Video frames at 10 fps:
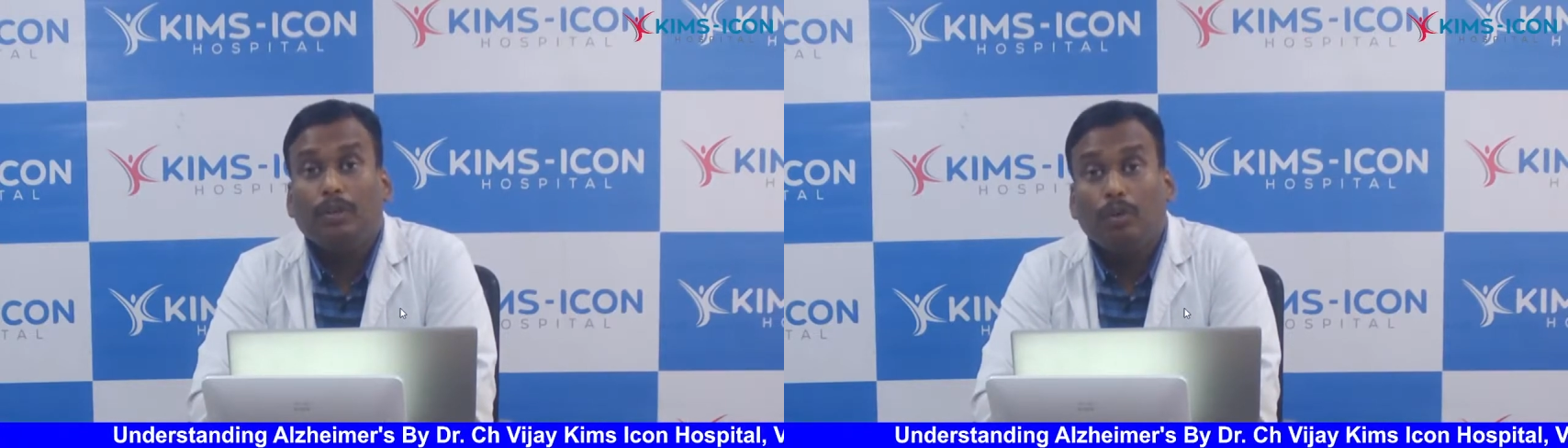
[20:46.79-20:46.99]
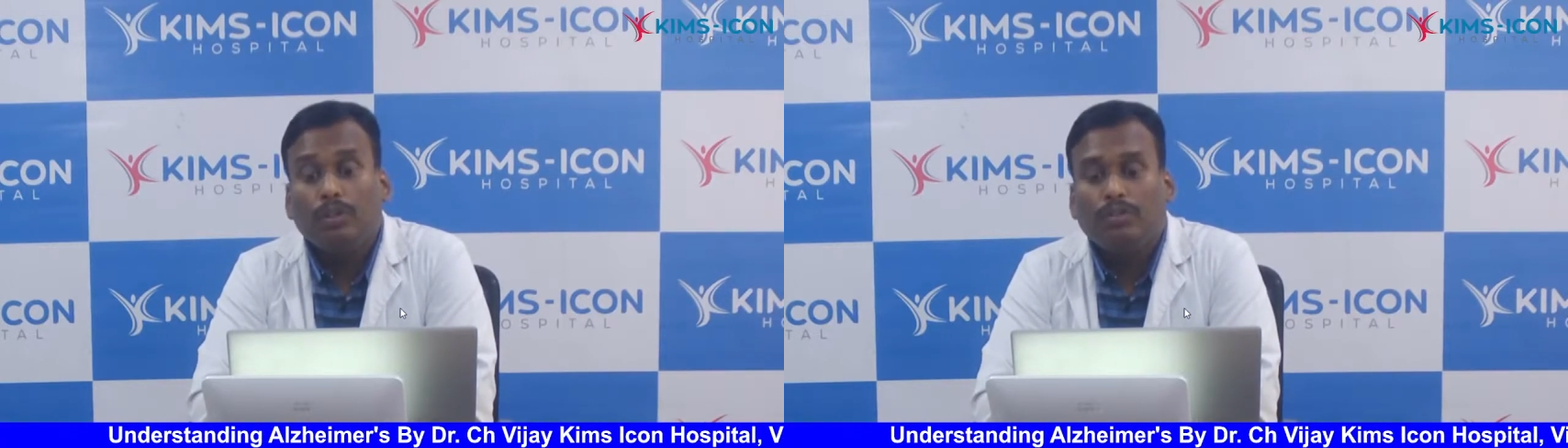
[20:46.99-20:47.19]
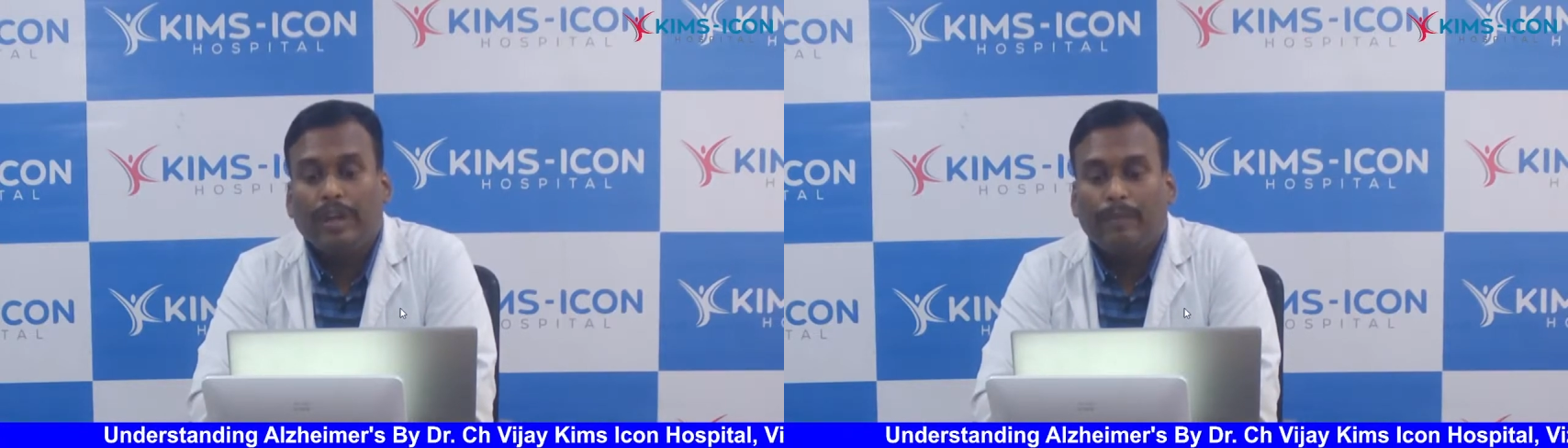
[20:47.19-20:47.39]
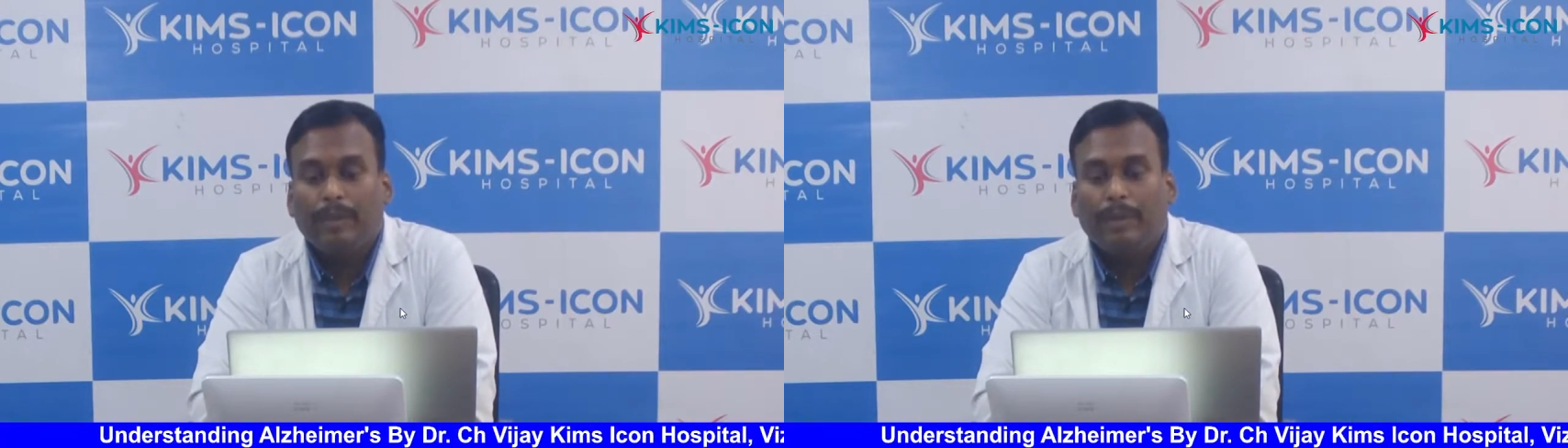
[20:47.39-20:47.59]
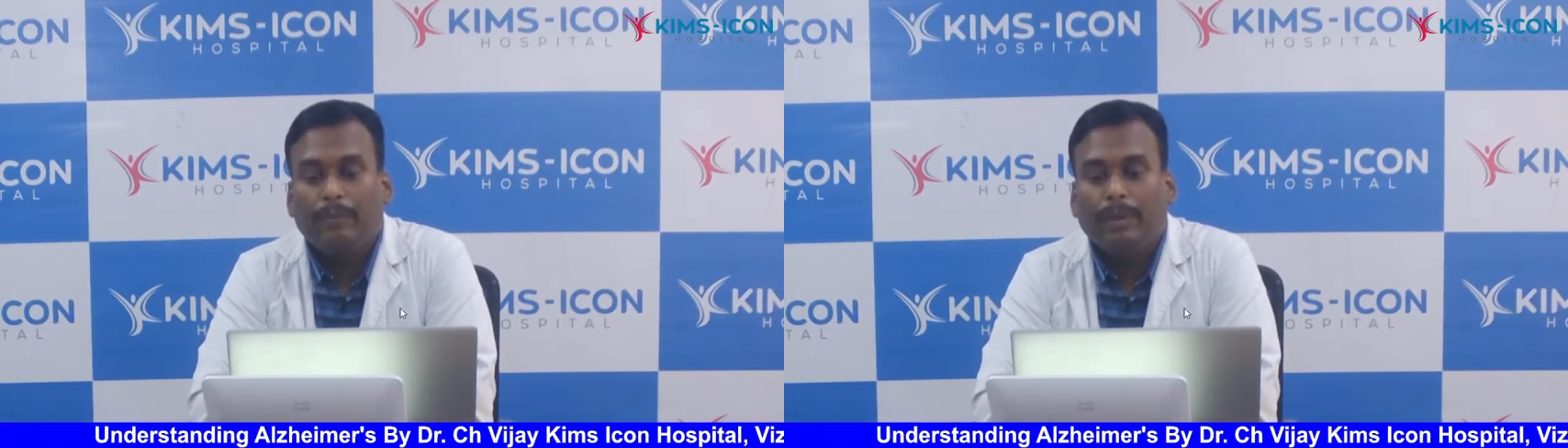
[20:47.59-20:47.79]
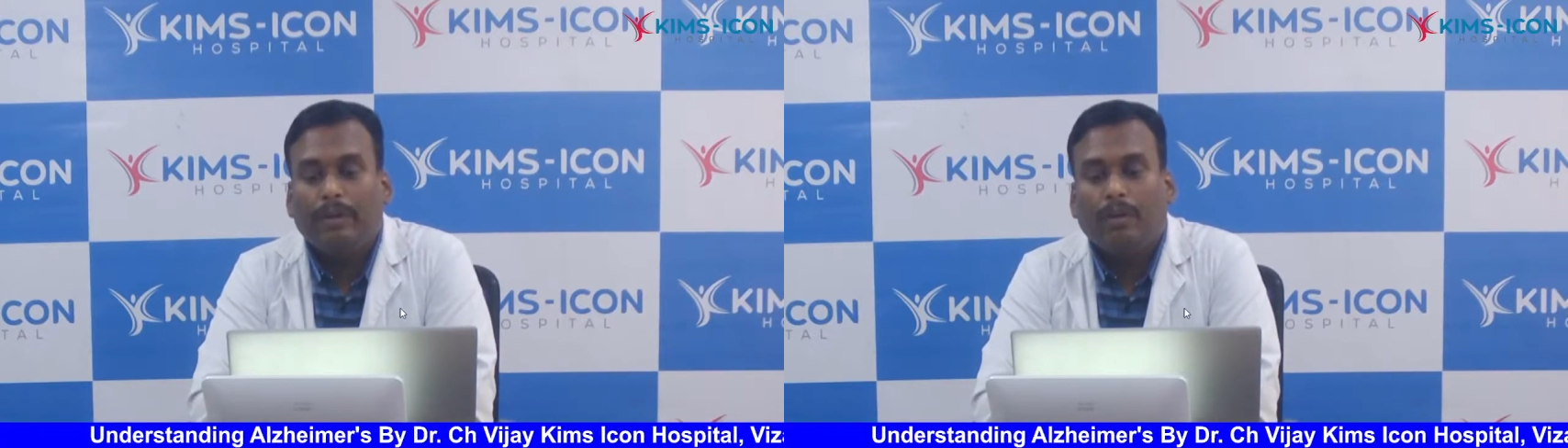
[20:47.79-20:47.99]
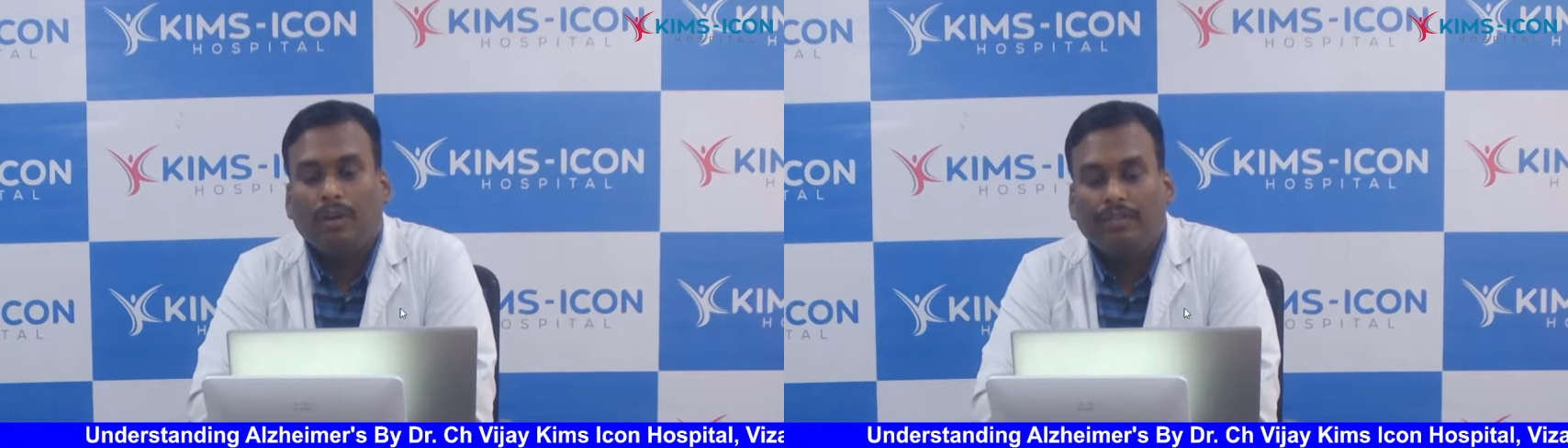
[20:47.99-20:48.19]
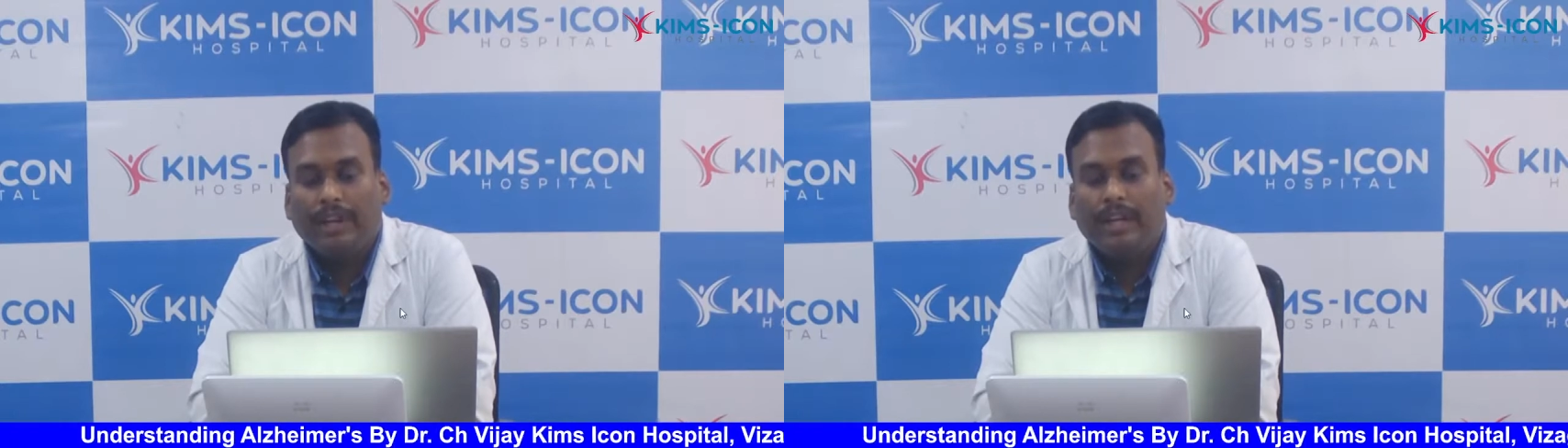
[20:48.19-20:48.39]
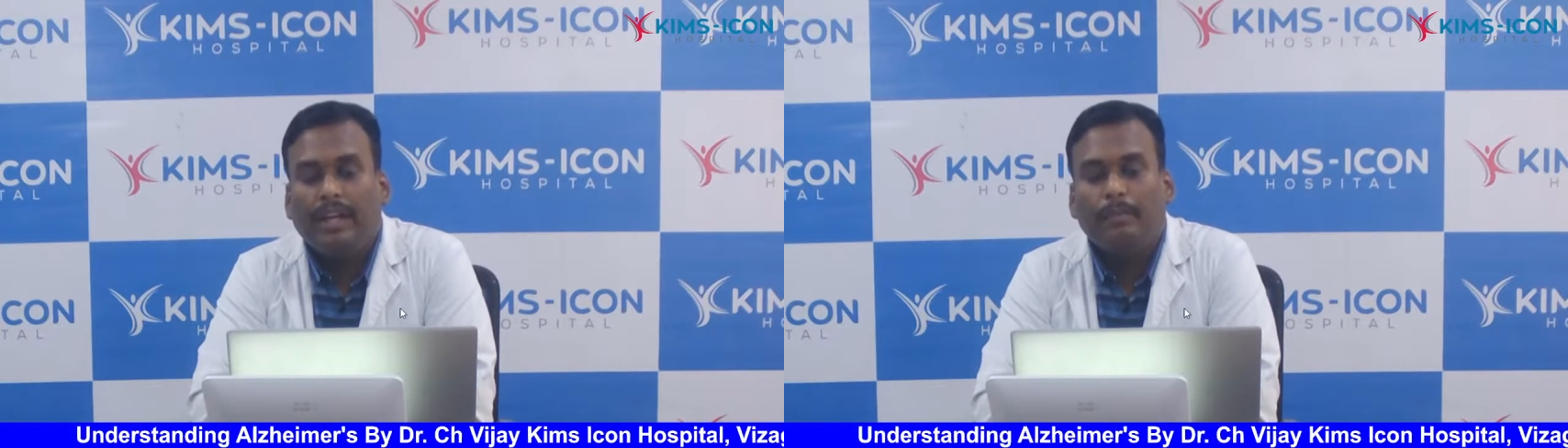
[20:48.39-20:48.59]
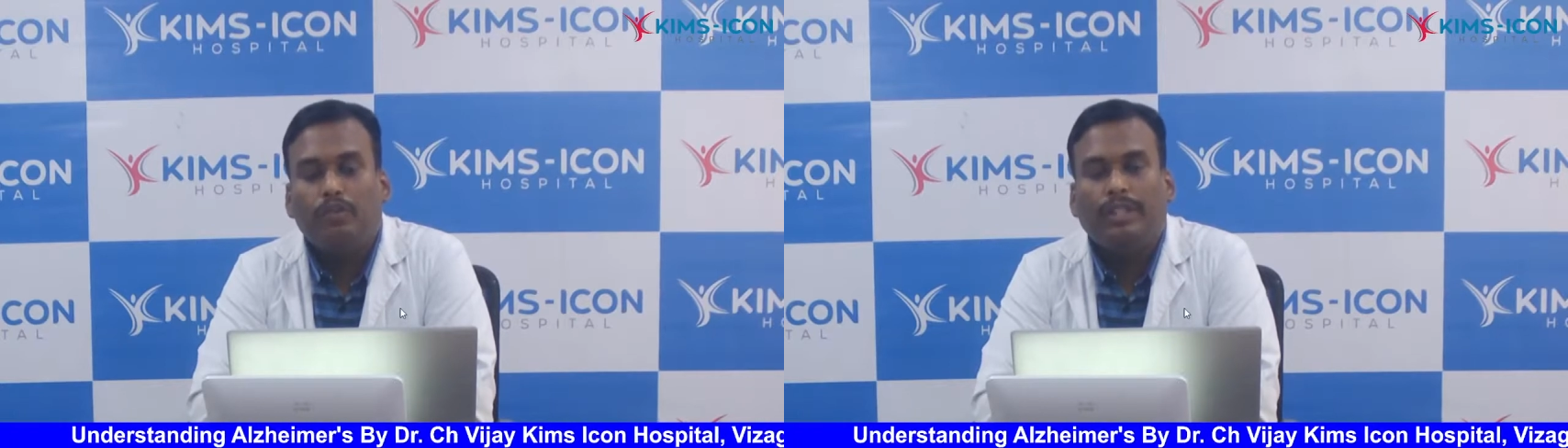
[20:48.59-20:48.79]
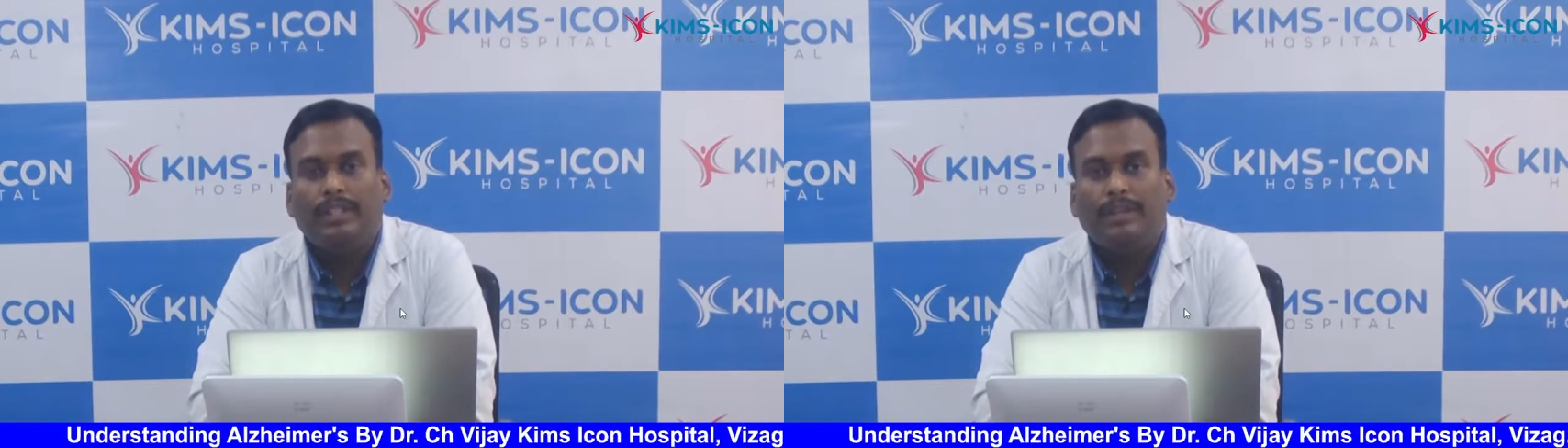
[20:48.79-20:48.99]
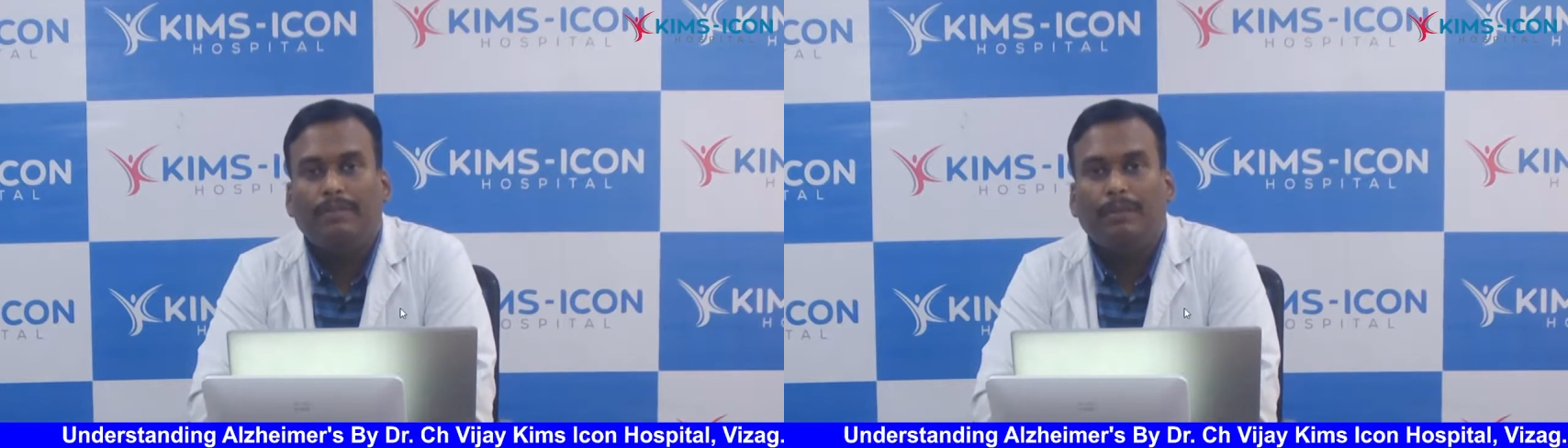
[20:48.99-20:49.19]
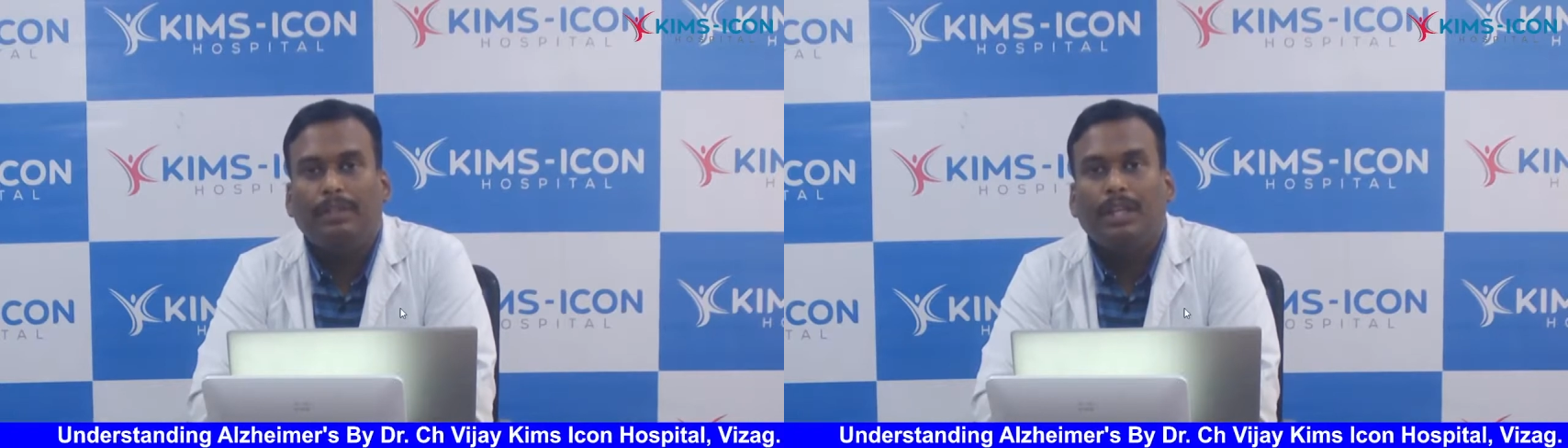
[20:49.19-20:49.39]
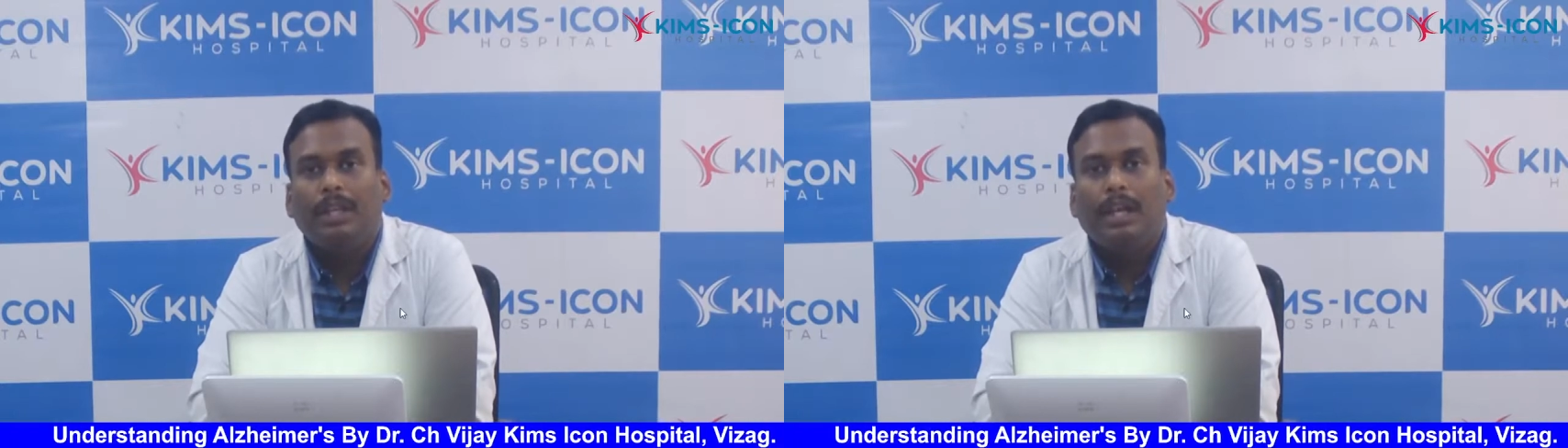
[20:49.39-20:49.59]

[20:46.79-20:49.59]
close family member or a friend about the symptoms